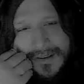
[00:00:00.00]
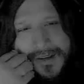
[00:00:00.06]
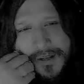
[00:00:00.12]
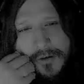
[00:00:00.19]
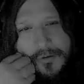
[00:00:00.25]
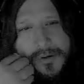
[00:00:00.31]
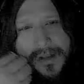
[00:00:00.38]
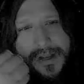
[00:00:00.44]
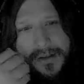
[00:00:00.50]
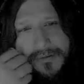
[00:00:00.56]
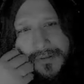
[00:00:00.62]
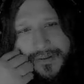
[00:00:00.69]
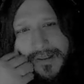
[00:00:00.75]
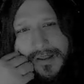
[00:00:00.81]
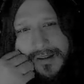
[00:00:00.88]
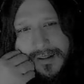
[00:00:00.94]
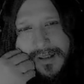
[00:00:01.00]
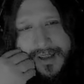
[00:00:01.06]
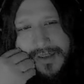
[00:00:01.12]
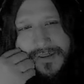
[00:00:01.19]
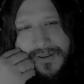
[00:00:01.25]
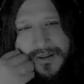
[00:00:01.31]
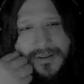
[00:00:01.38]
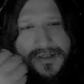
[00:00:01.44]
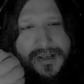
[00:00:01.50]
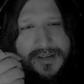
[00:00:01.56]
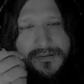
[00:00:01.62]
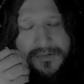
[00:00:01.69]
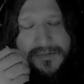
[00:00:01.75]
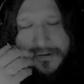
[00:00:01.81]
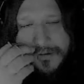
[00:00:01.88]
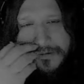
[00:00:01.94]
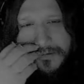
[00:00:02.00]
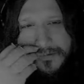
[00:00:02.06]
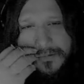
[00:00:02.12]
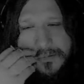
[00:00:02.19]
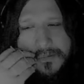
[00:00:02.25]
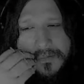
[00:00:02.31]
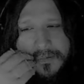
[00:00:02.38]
interact with that life outside of our own.